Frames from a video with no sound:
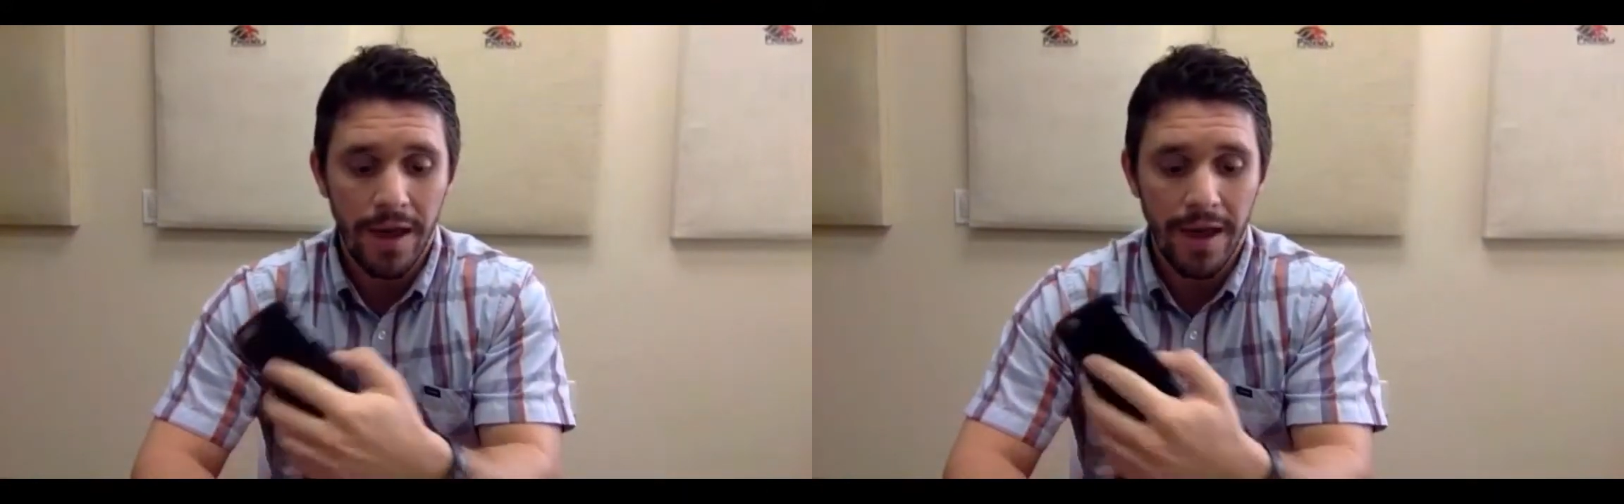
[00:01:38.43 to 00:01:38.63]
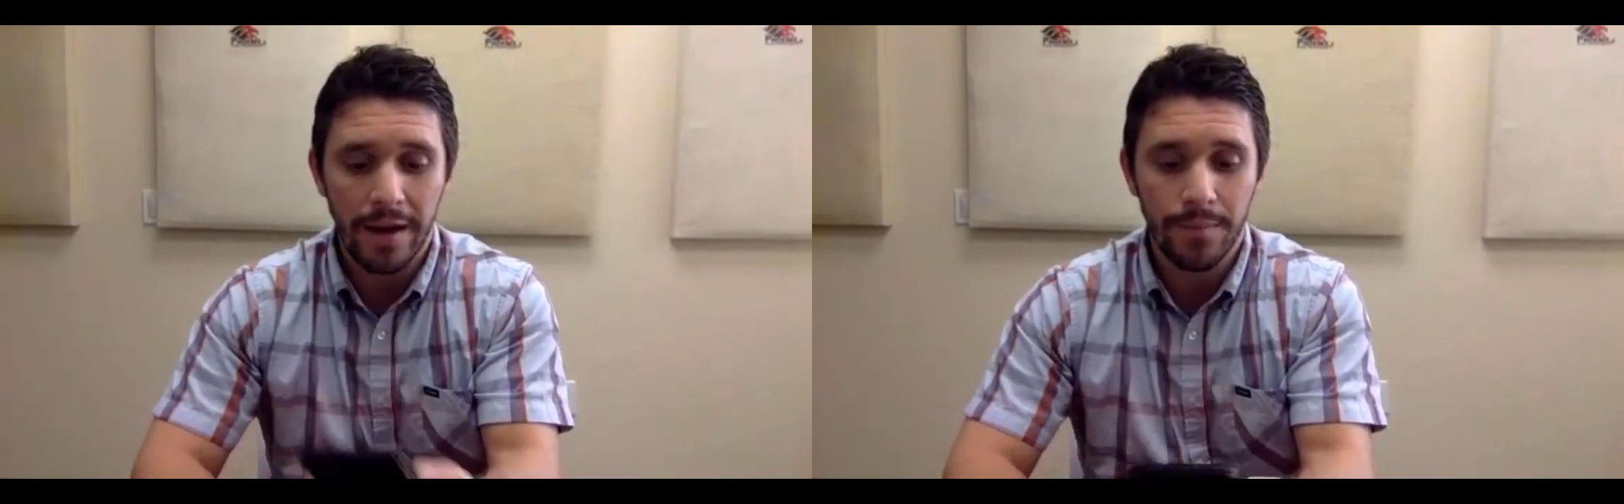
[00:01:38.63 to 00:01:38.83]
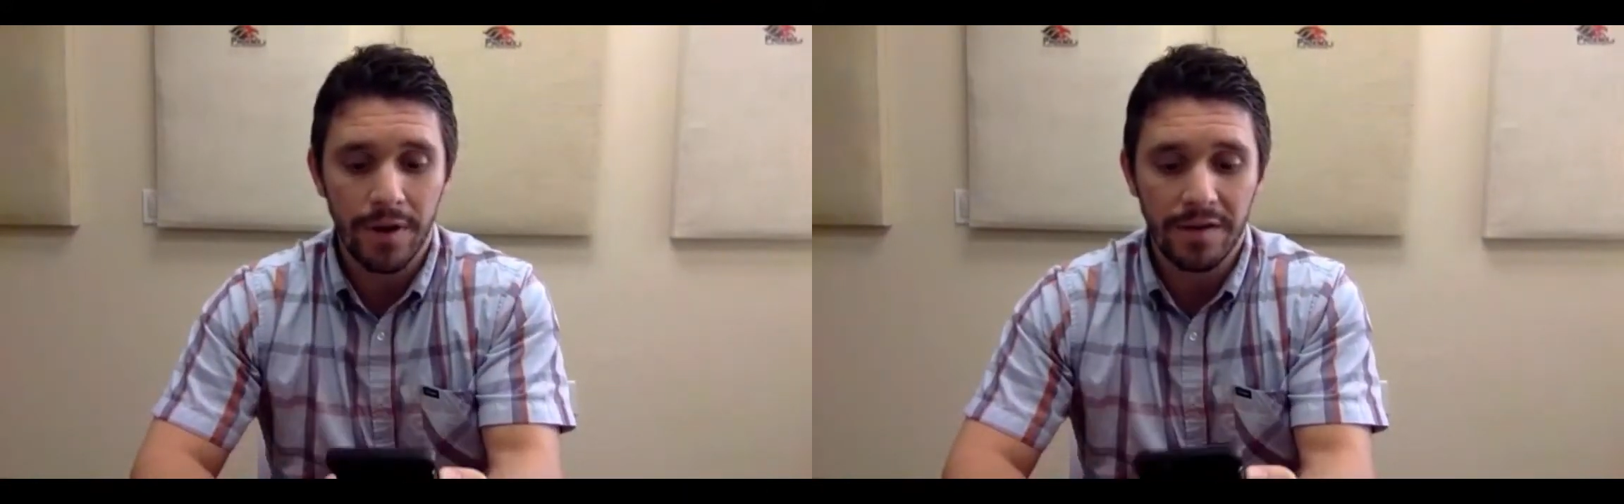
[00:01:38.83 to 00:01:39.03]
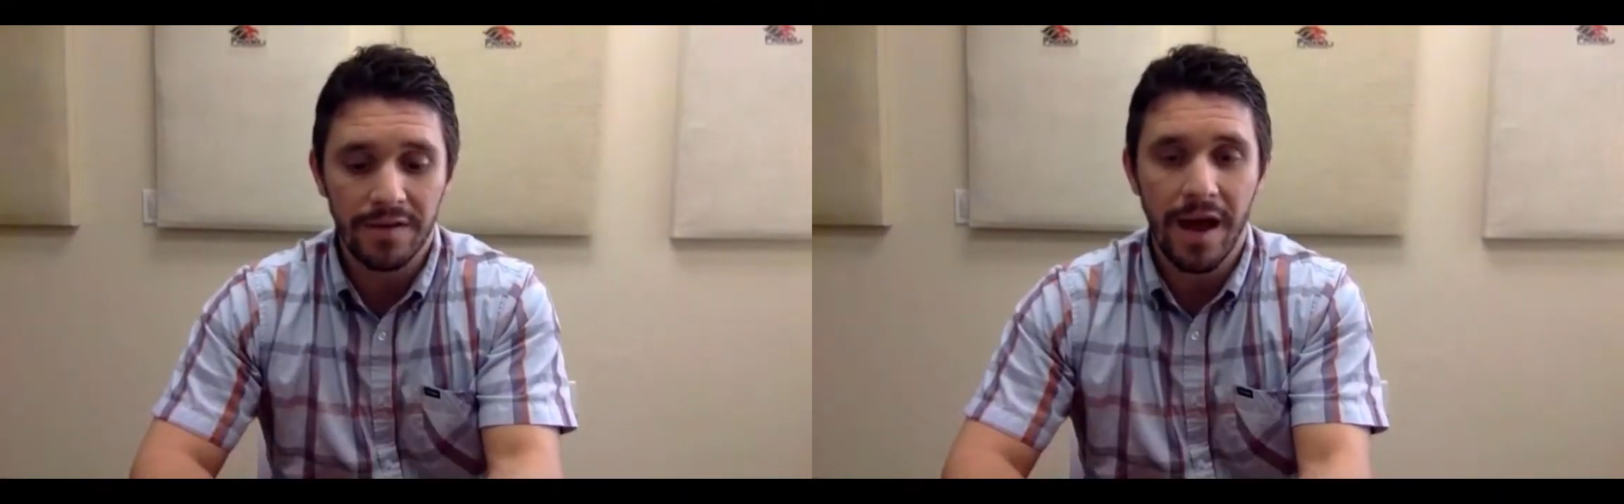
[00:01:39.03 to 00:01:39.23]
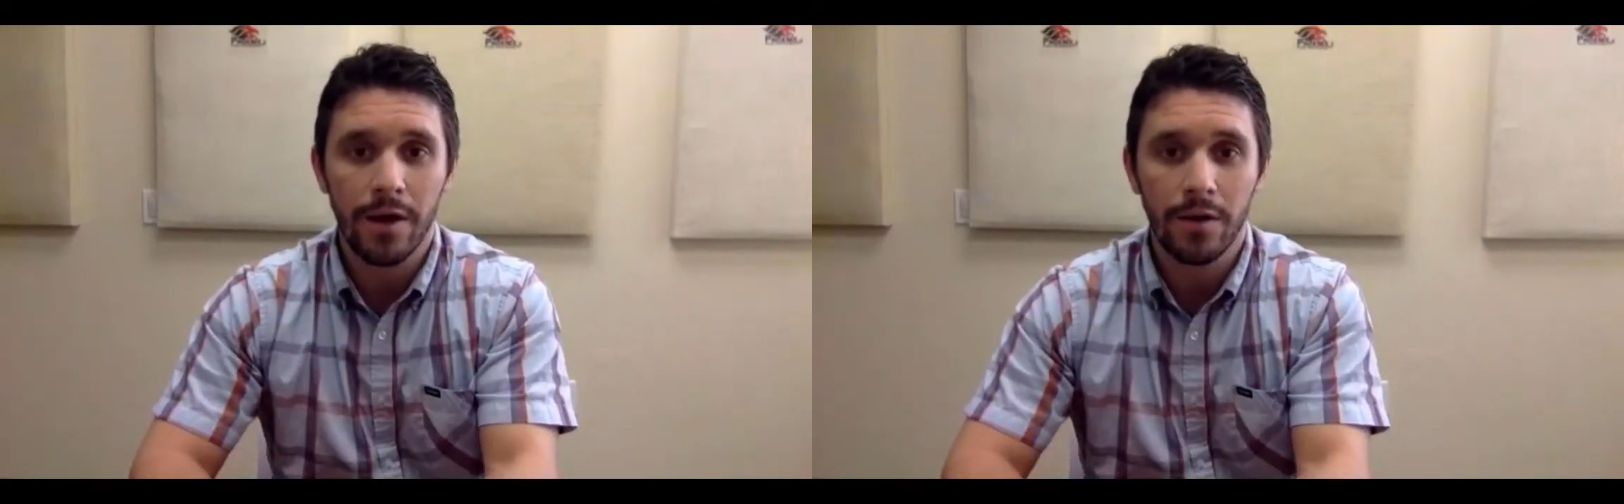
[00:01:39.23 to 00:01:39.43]
And I'm going to
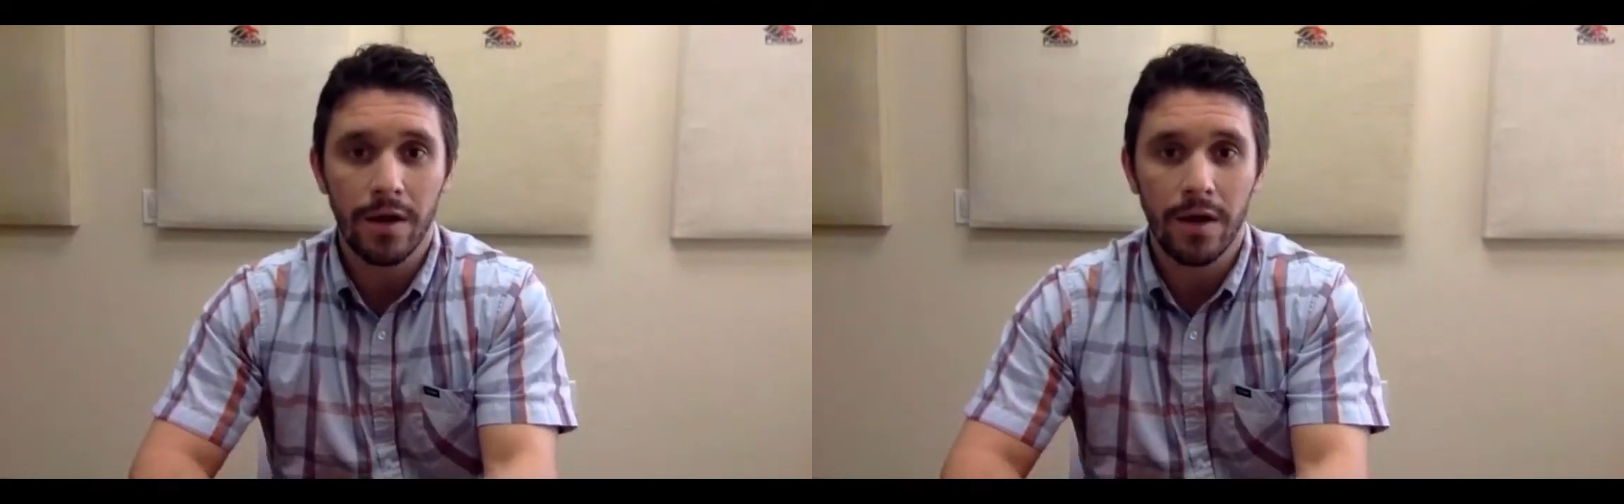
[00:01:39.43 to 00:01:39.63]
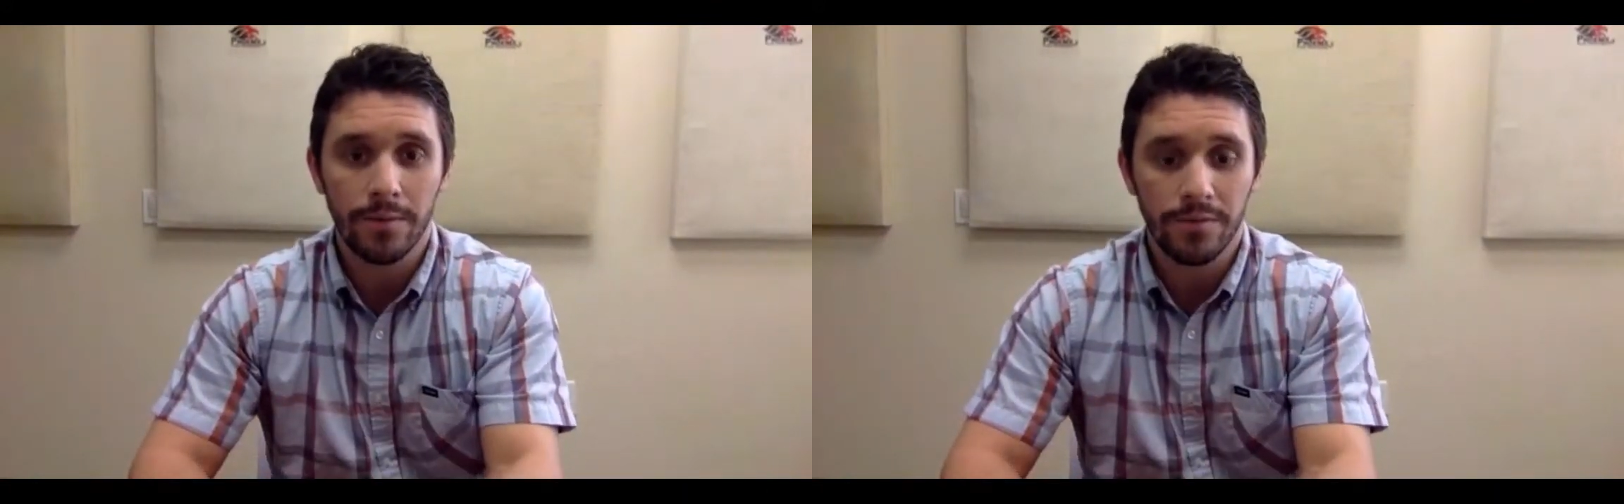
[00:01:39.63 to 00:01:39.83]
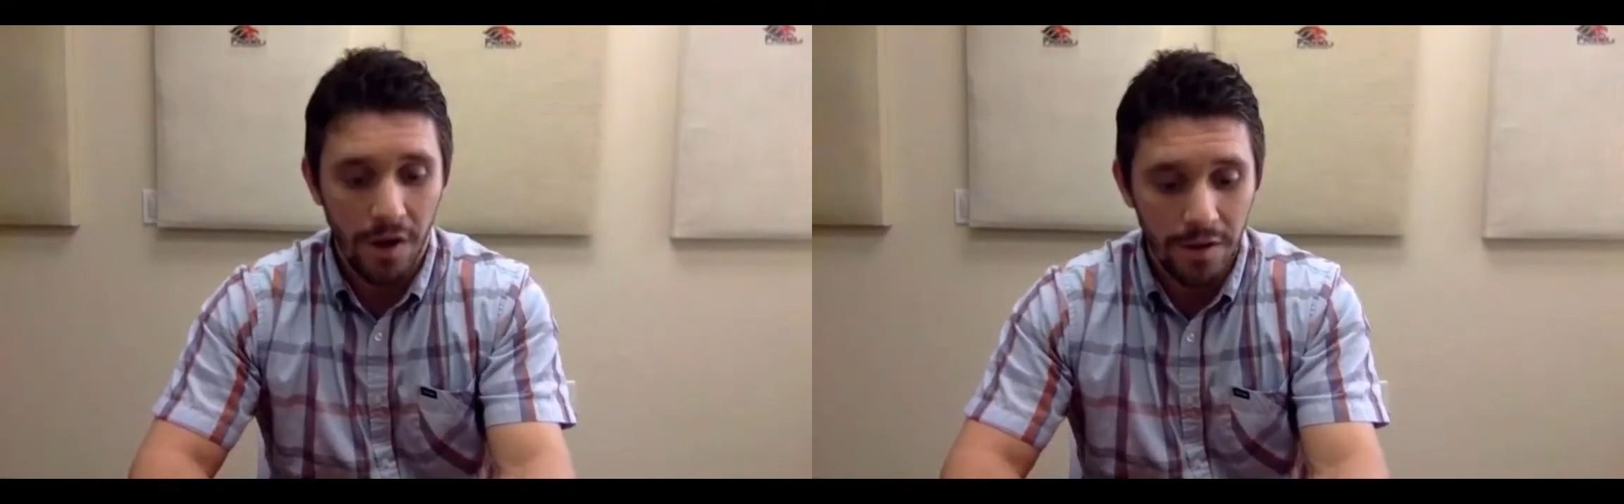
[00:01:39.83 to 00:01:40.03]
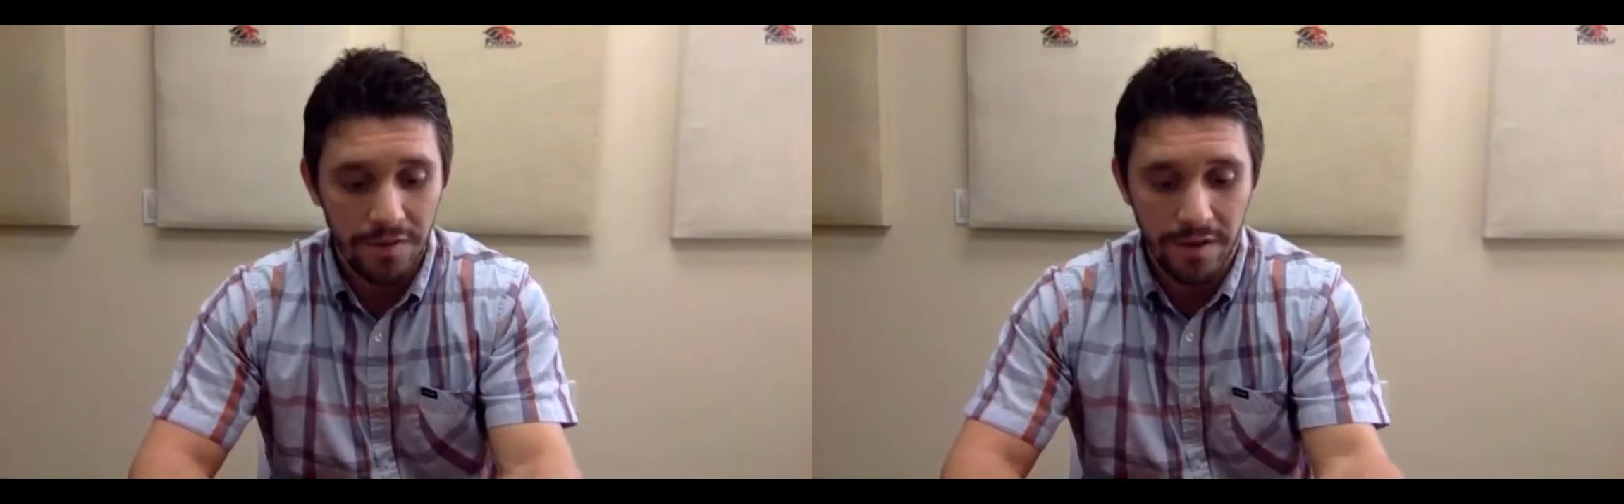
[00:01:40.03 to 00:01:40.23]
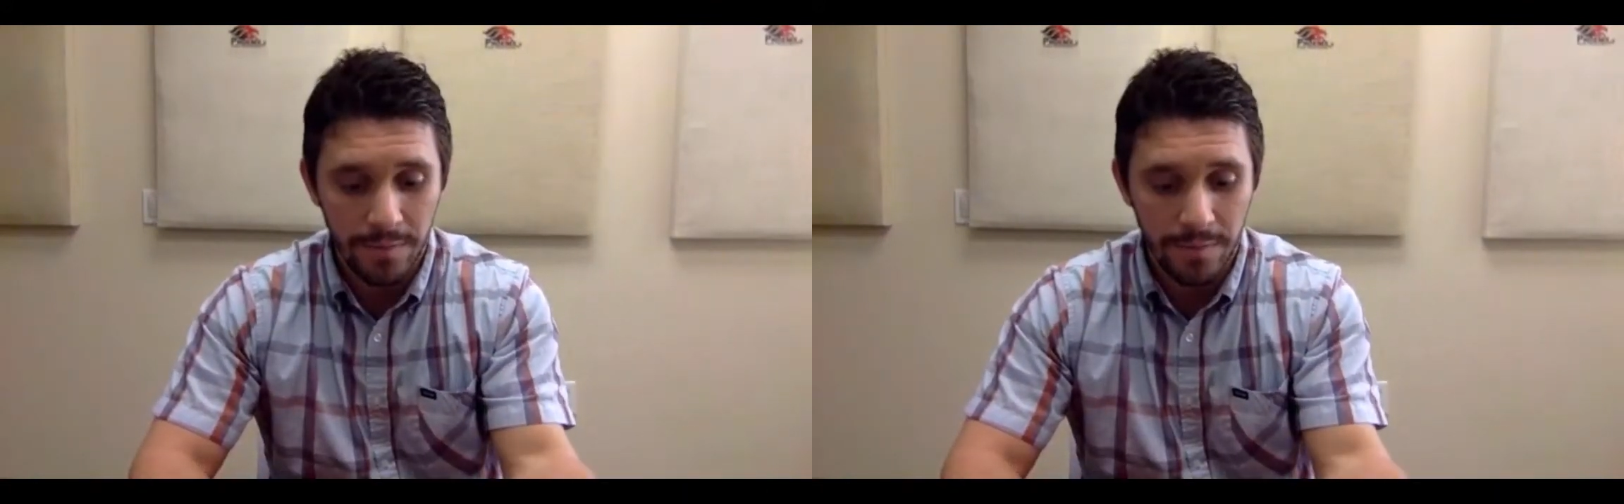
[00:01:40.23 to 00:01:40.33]
dial um, Jonathan.